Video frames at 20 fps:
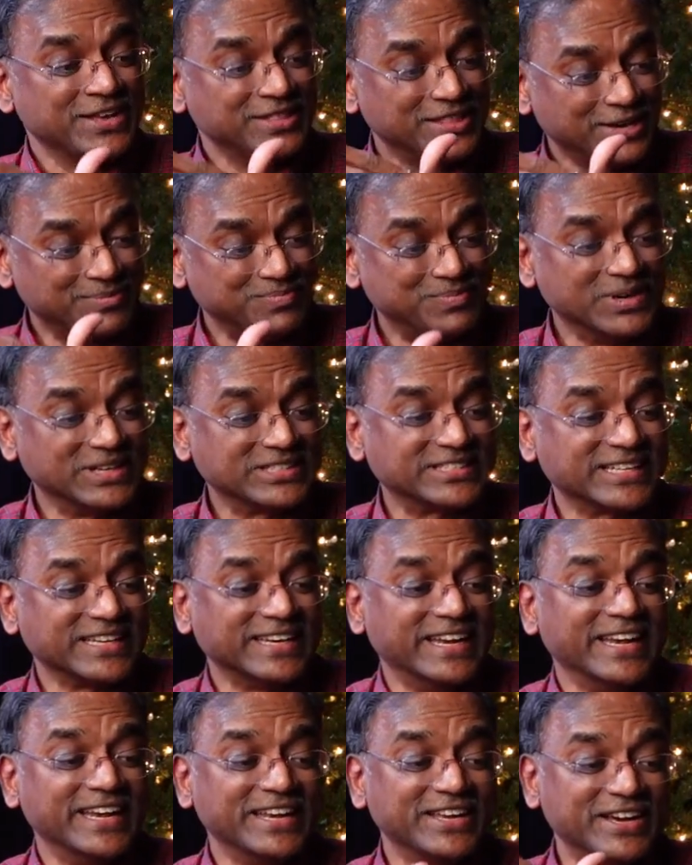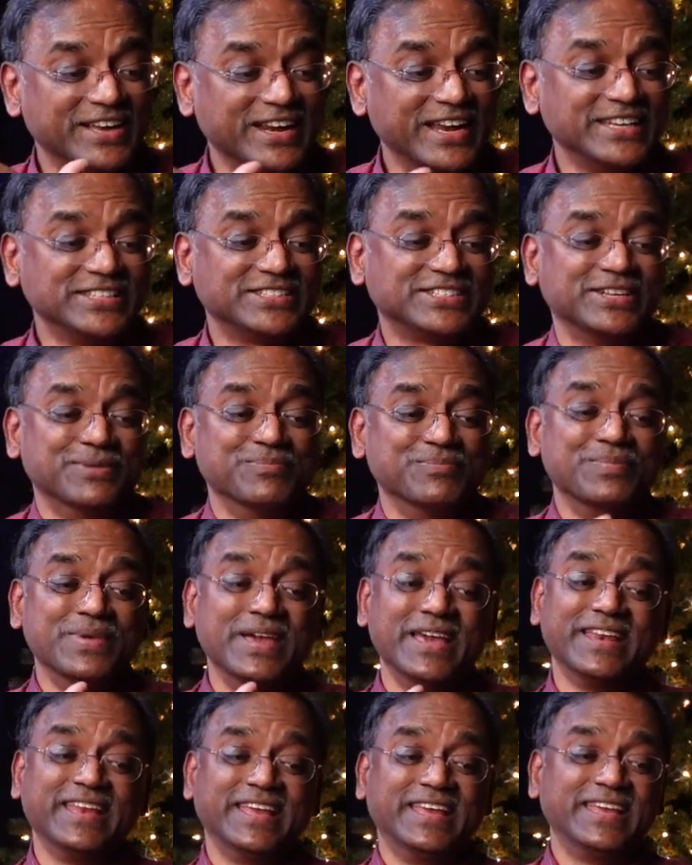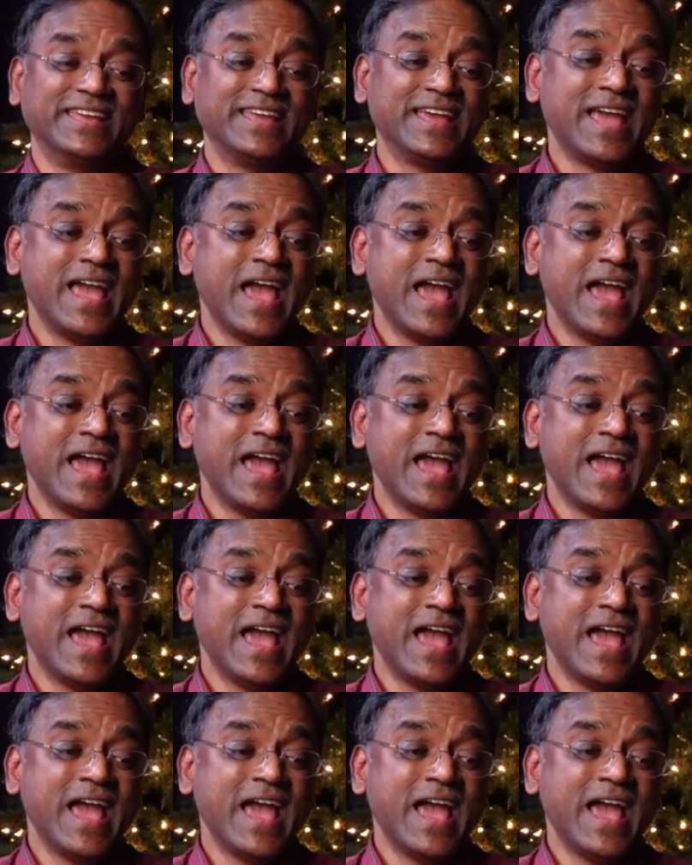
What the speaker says: That person encouraged Mary,